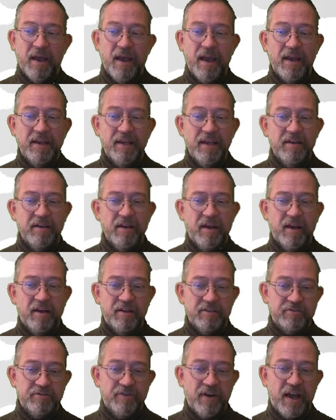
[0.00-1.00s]
And then
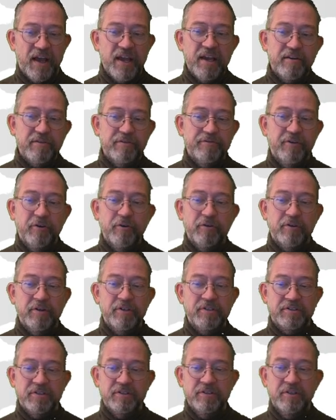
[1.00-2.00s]
try and
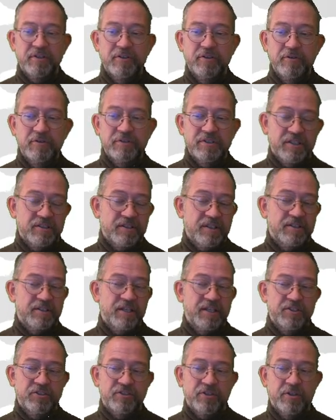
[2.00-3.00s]
focus the user's
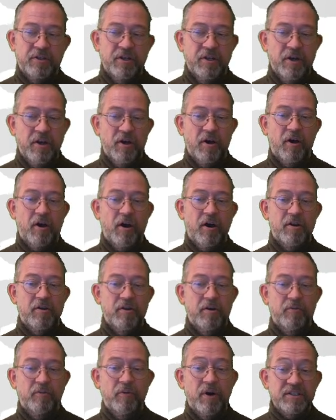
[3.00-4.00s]
attention
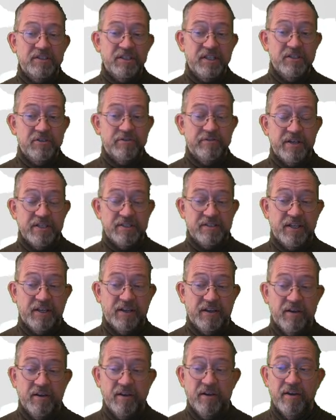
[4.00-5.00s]
on what's interesting.
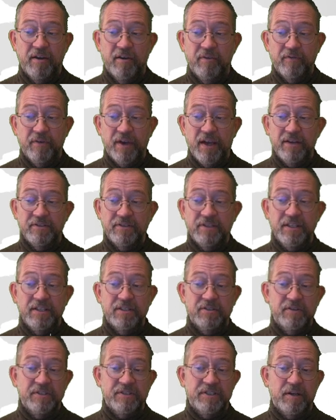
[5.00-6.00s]
Where's the
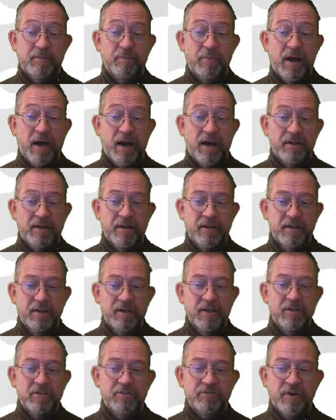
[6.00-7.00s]
interesting part?
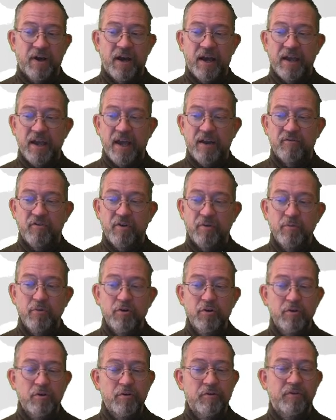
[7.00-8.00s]
Try and
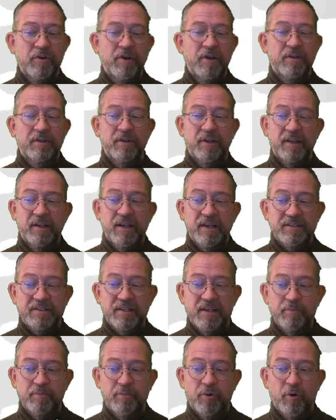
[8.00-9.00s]
remove the less
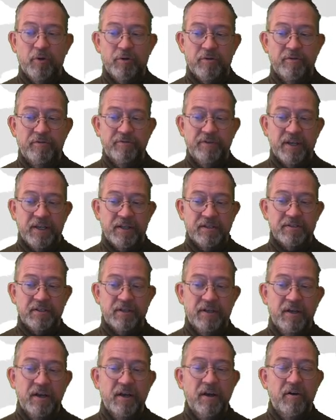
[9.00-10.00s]
important things.
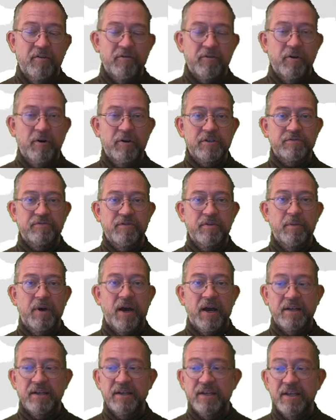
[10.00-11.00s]
Of course, we
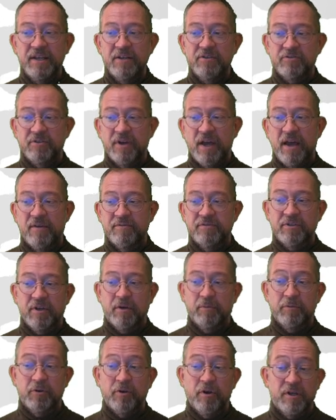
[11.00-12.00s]
might need to have
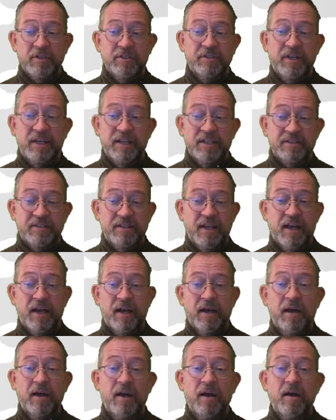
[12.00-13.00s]
some context there,
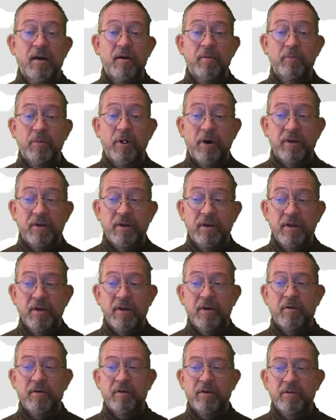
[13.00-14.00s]
but
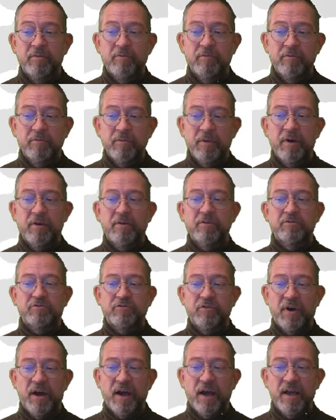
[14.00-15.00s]

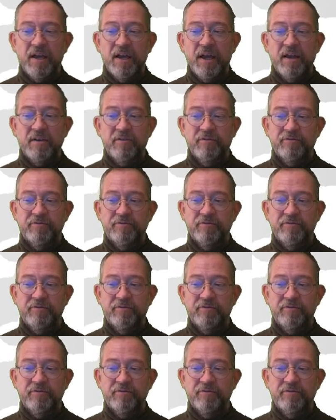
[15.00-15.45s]
try and